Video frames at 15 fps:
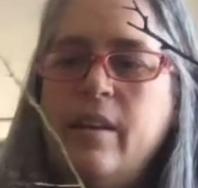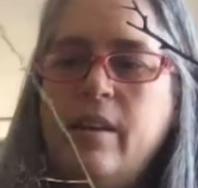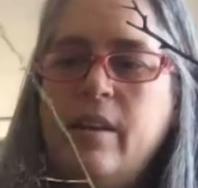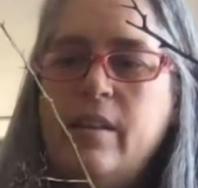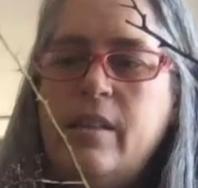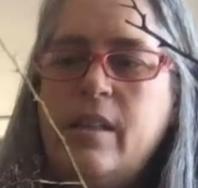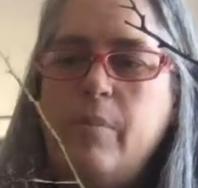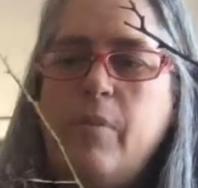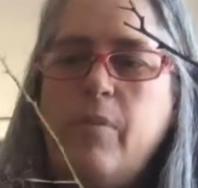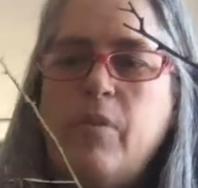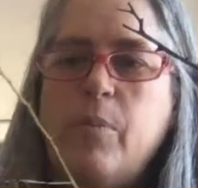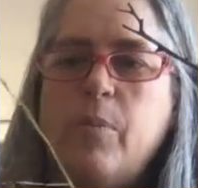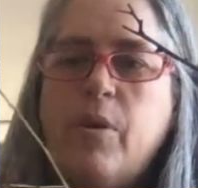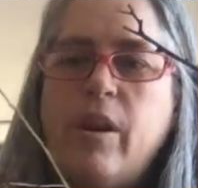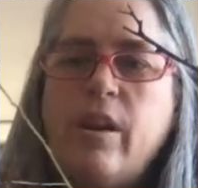Some of
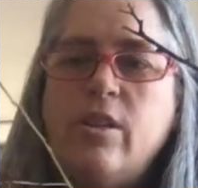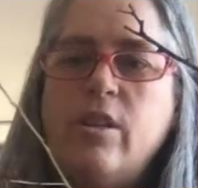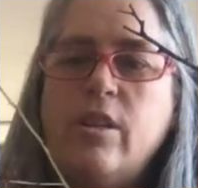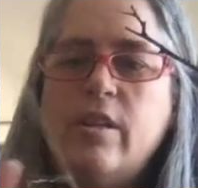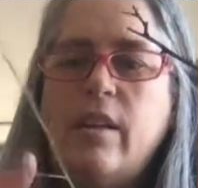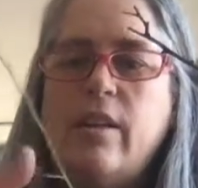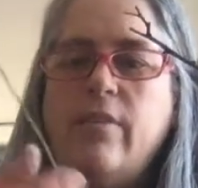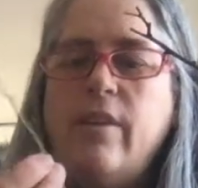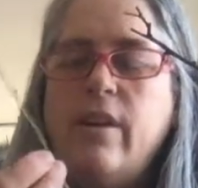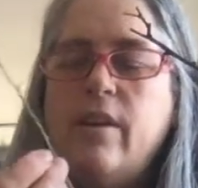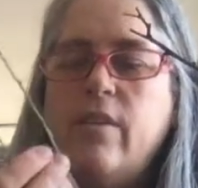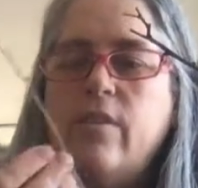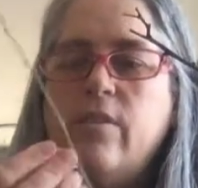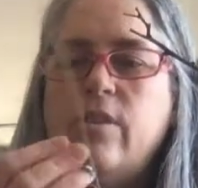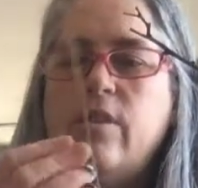the branches I
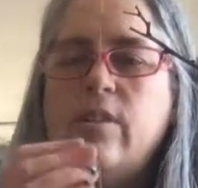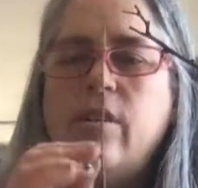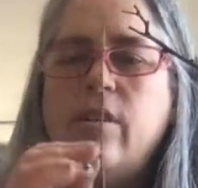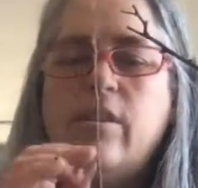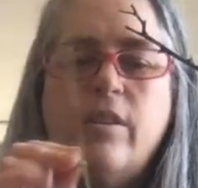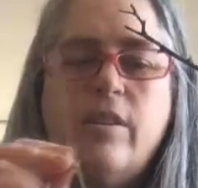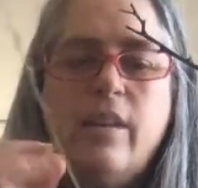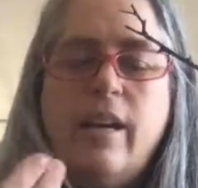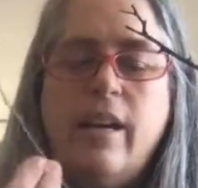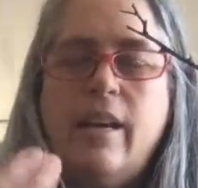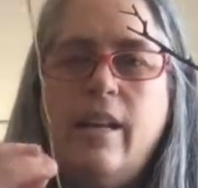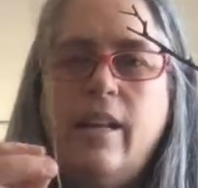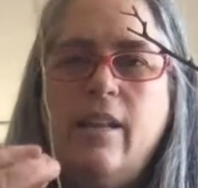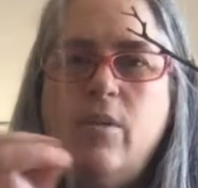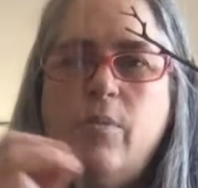found are
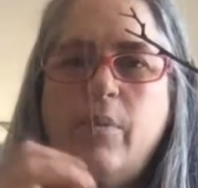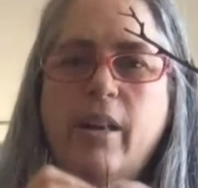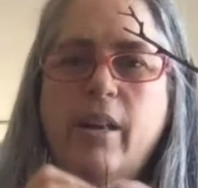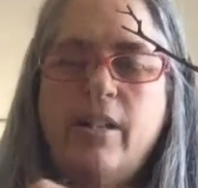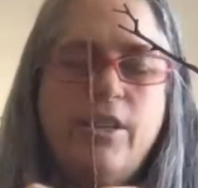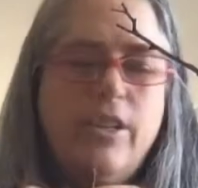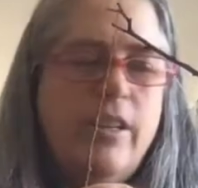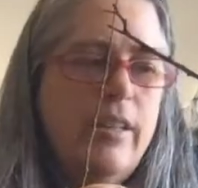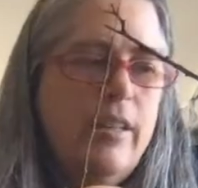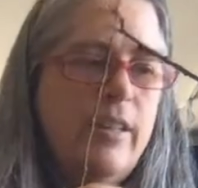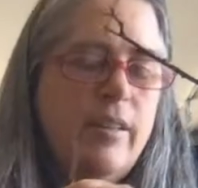tiny little branches.